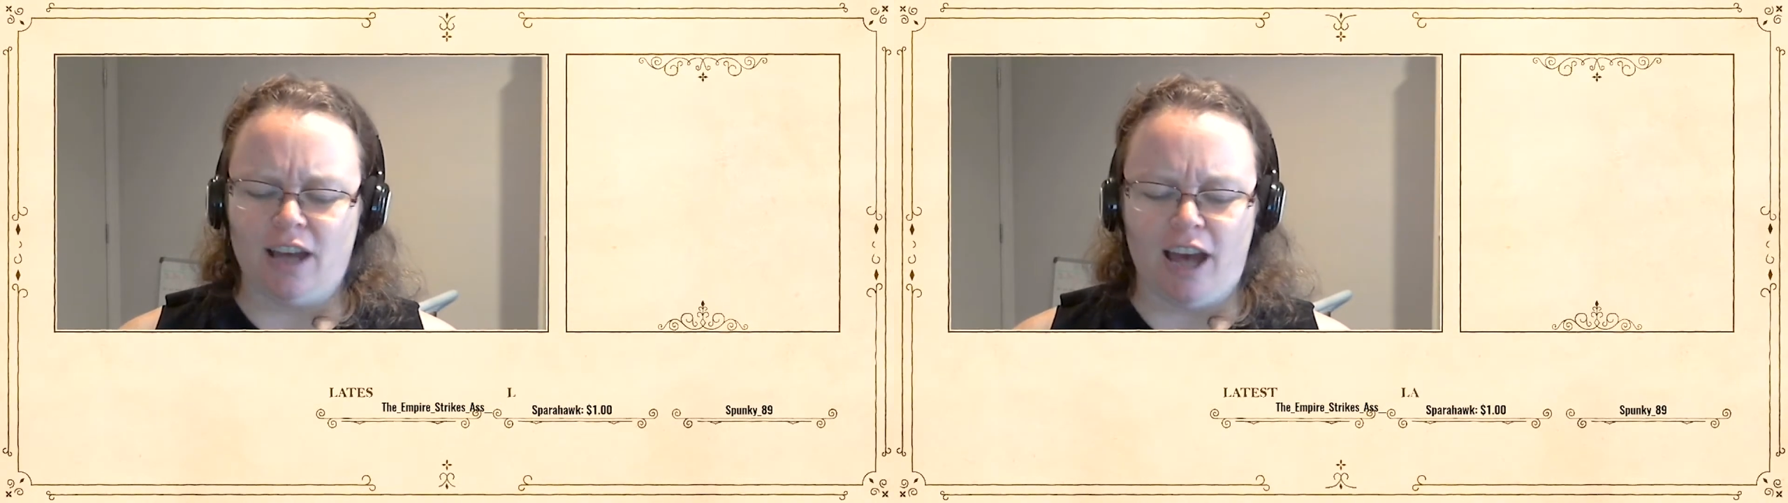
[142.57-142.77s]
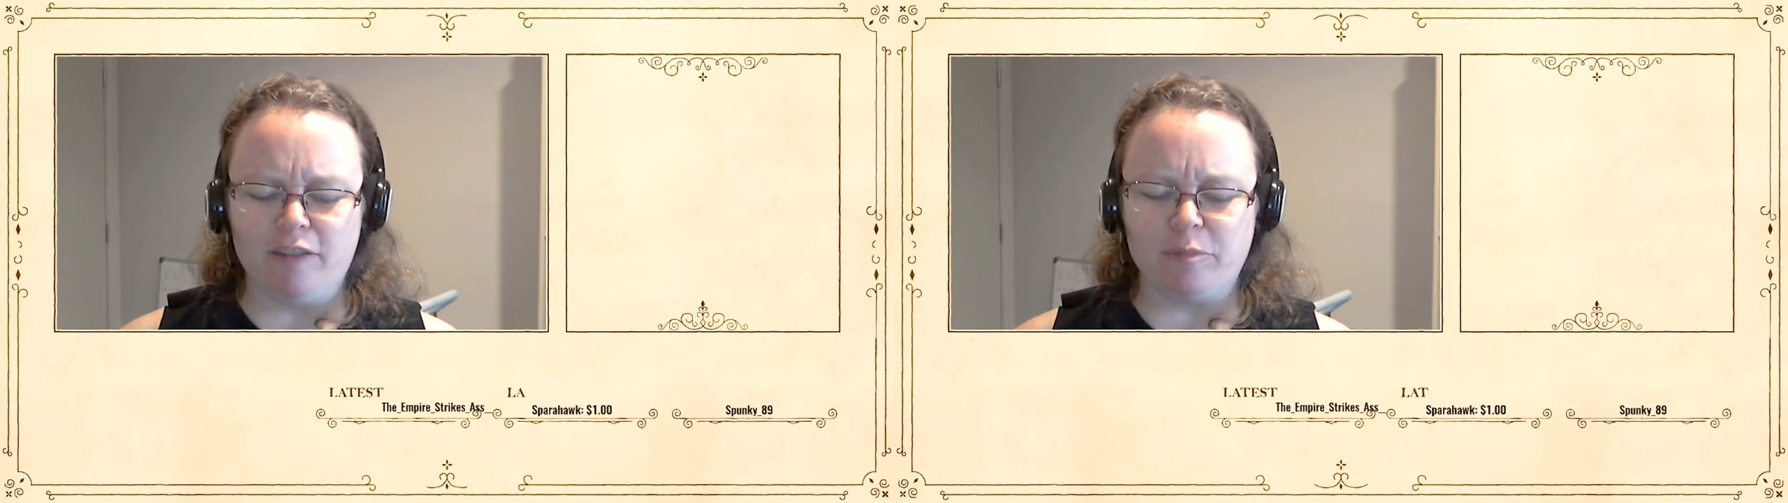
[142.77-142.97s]

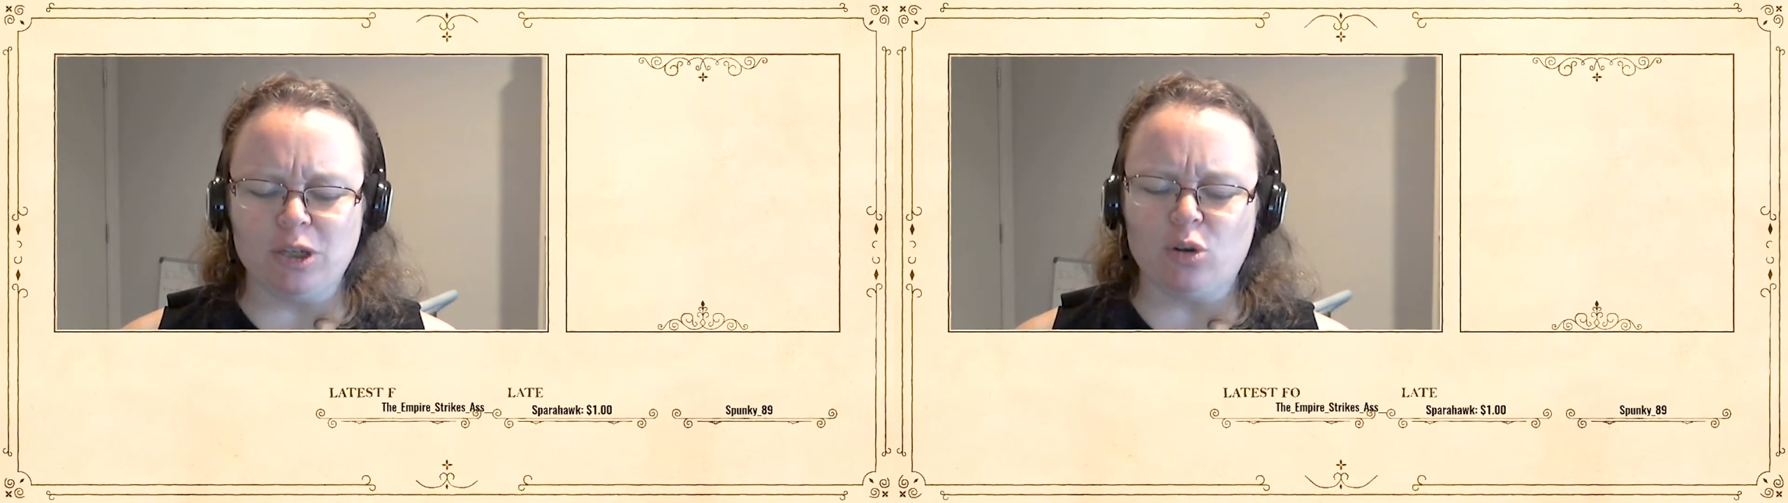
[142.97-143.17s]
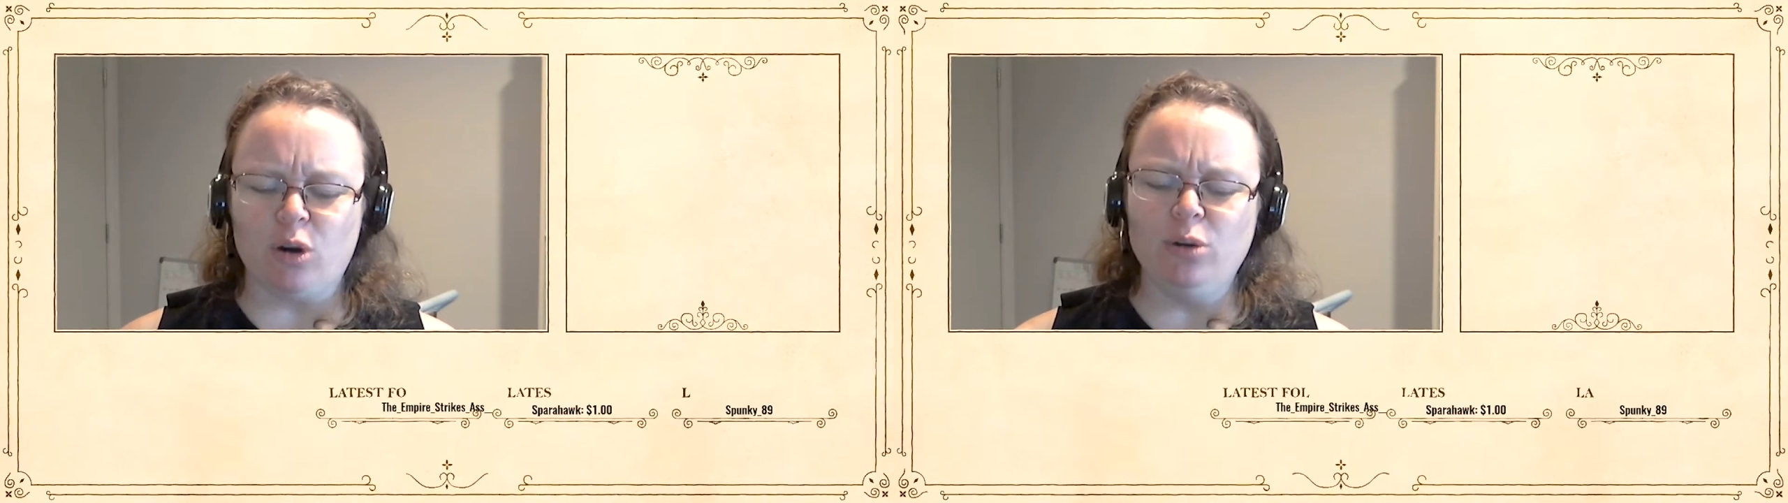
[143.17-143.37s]
I've
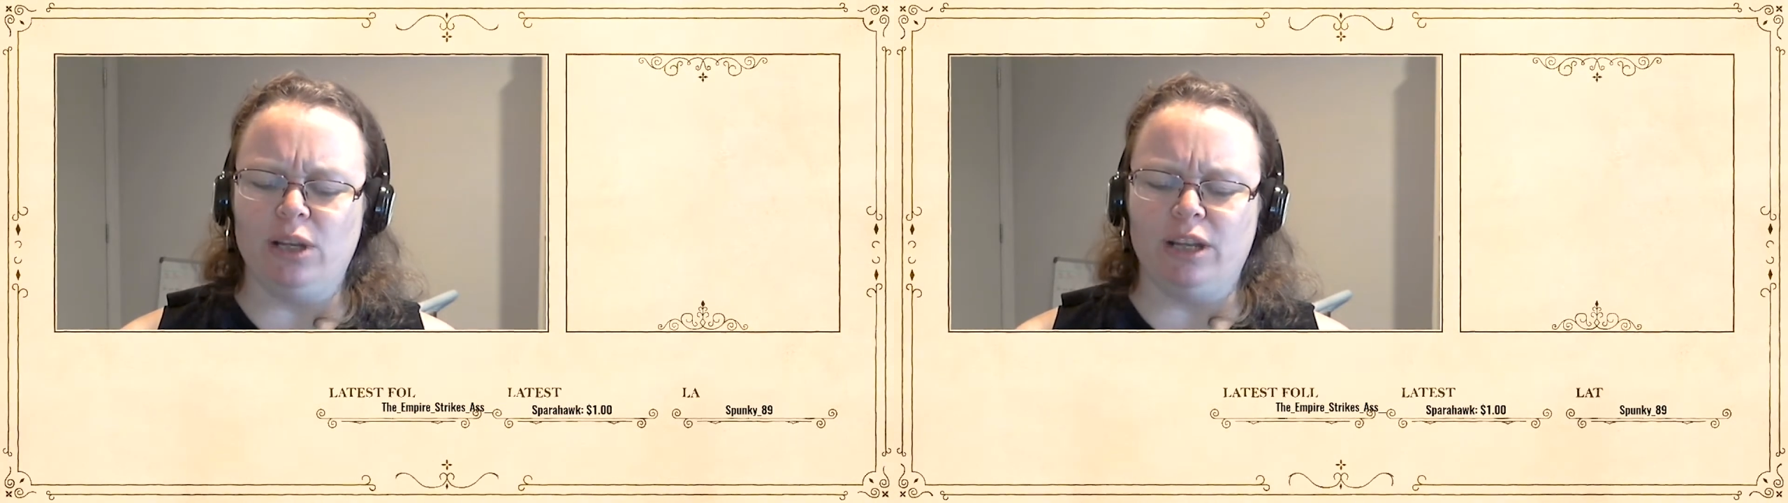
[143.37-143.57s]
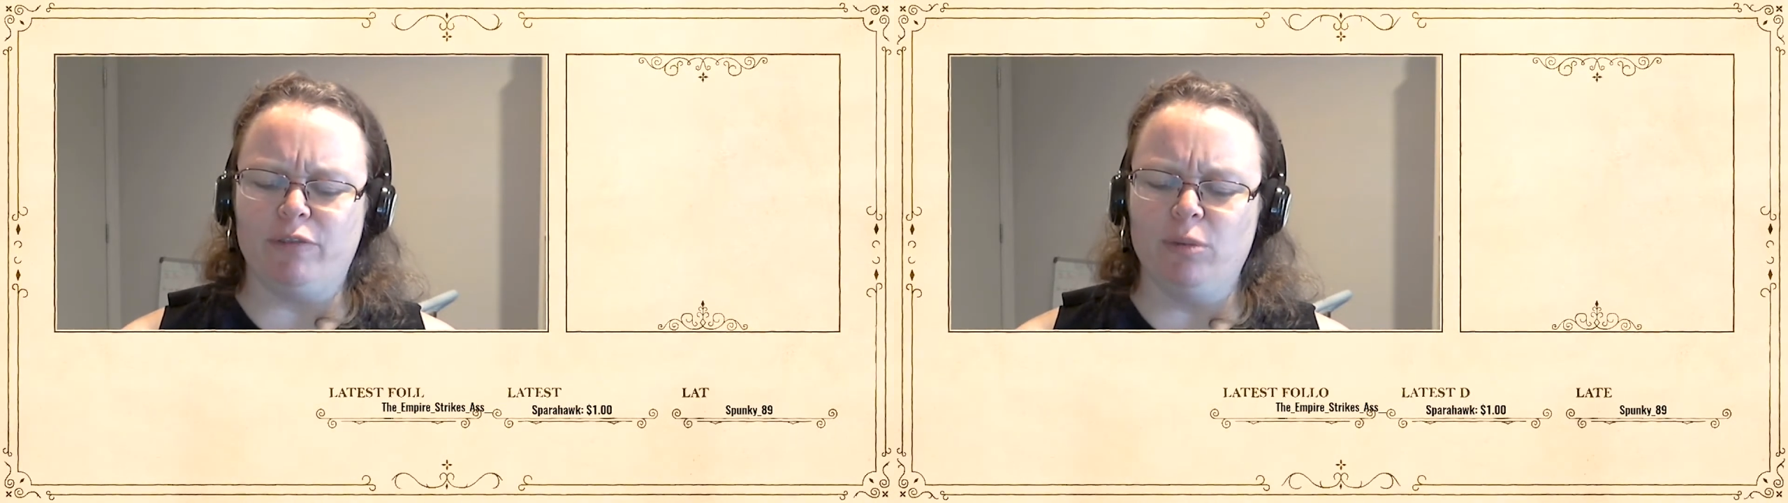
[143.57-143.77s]
been groaning for